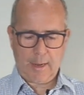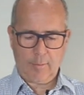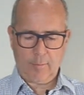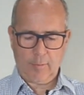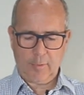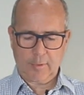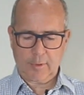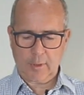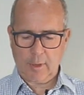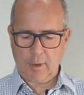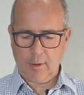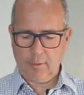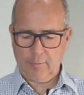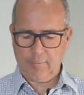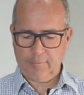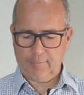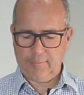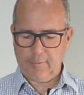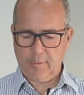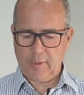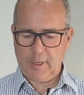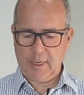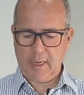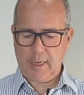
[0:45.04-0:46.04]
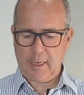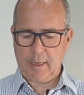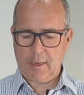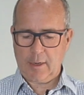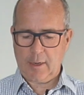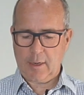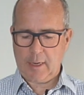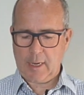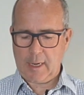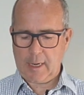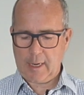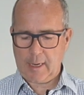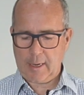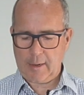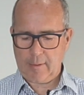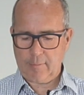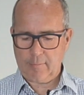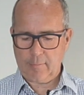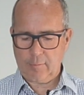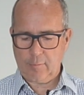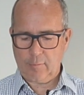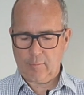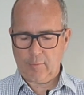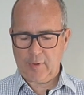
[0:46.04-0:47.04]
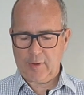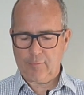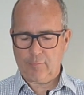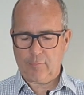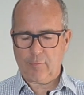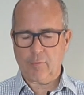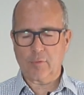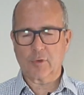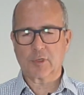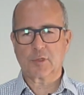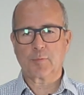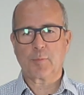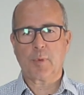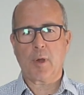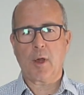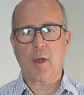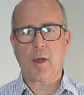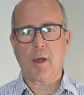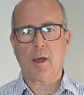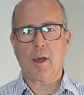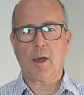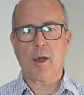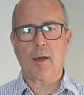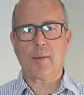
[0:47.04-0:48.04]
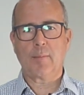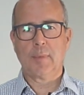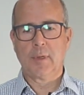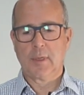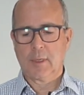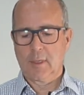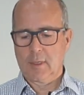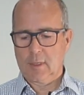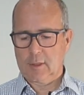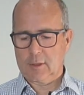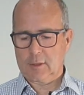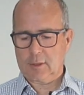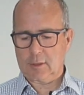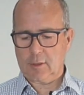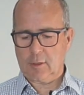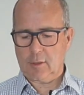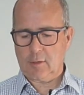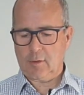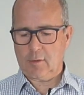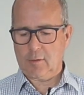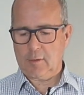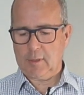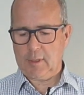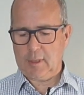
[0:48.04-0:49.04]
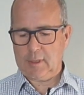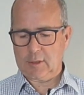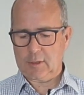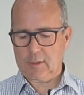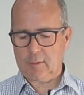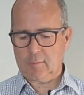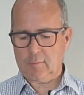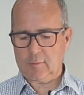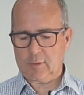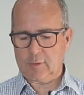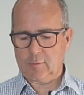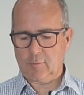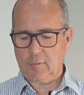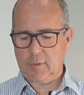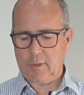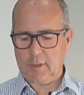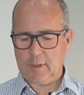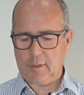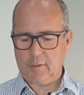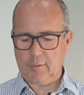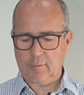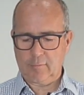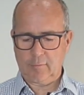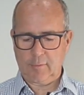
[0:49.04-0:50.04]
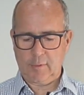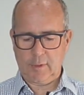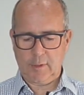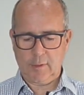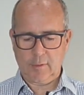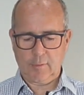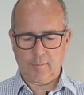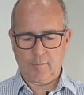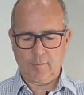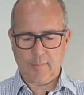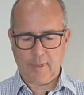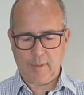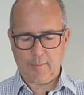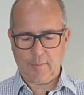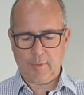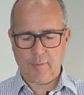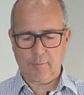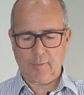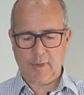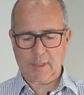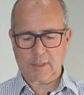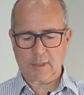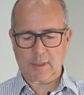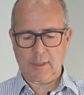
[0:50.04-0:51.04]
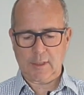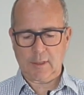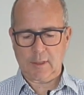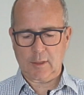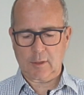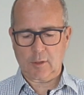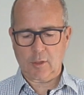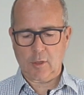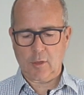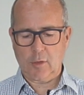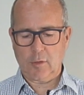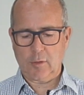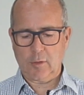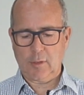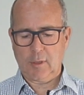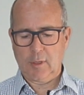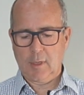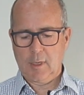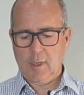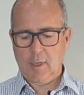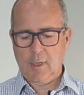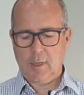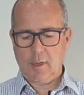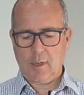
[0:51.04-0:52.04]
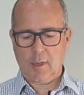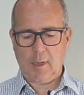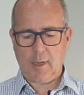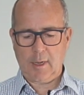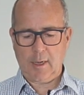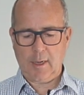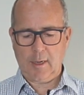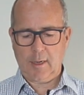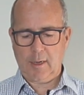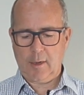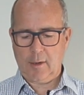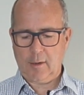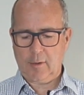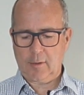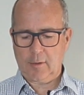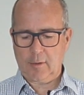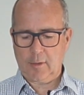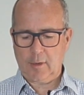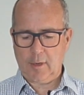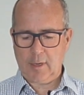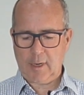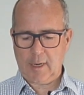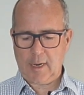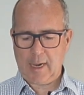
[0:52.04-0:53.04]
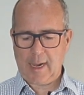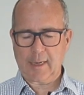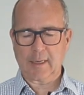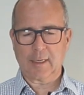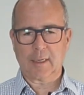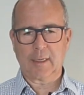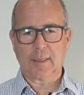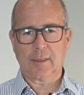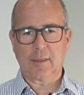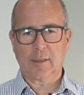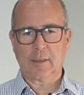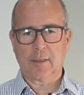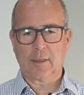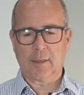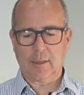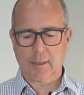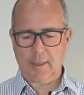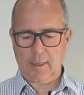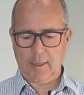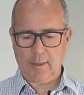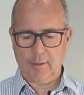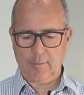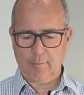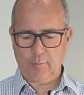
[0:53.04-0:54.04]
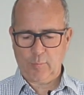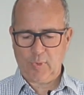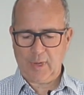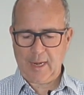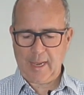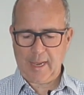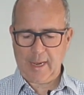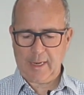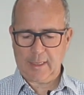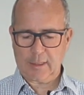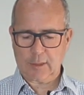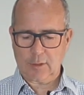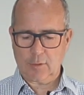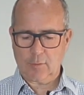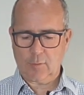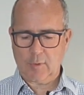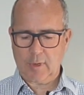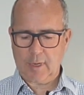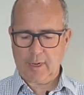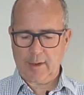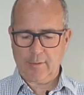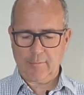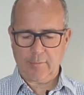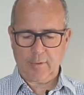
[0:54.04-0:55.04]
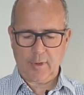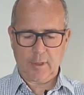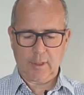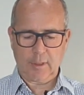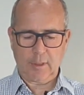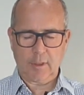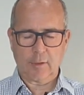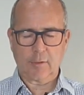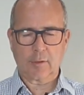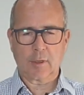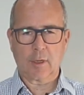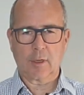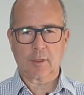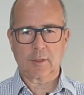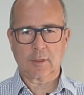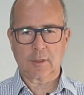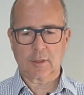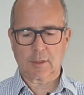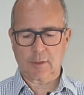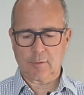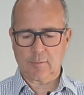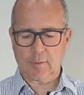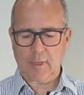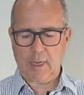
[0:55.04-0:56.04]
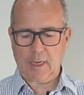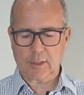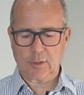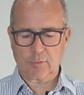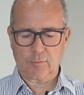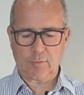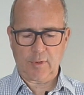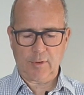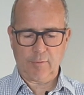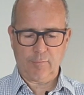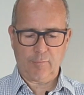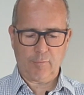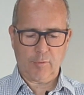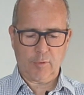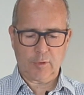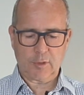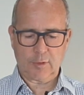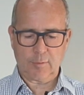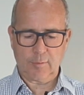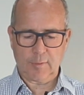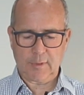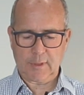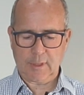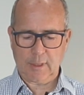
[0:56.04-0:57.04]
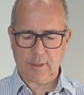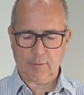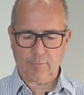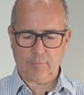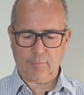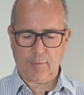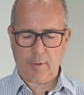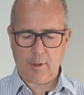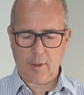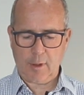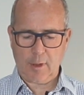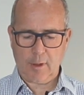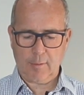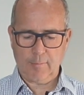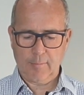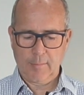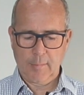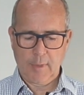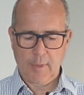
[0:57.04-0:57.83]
We've got a fully reinforced palm, so in terms of where you're maybe resting the gun or handling the plate or whatever, you've got some nice reinforcement in the palm.